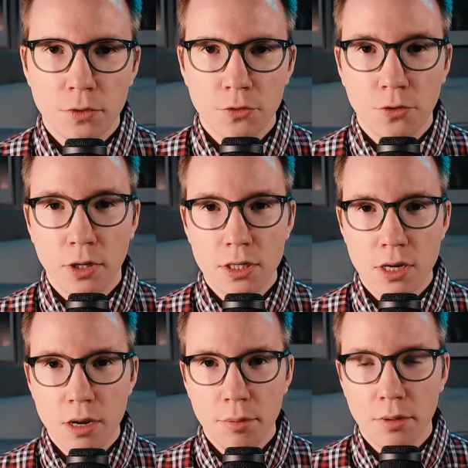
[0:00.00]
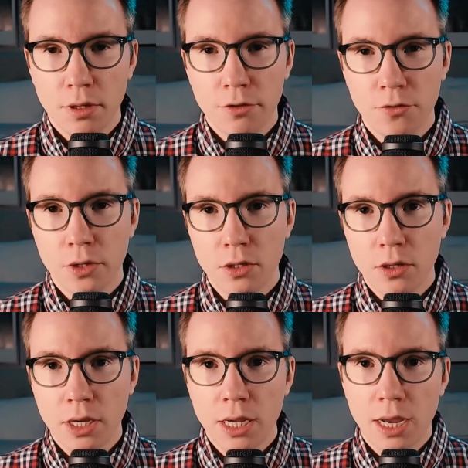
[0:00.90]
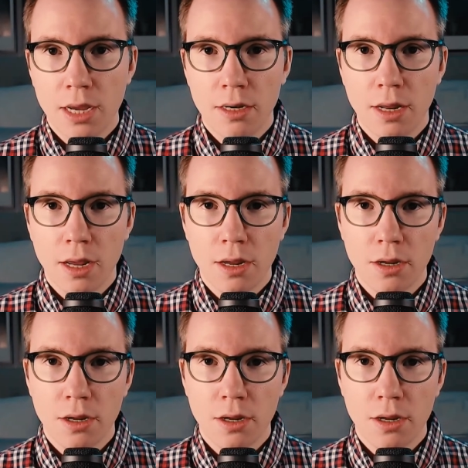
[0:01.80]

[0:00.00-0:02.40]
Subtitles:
For example, if we're looking at a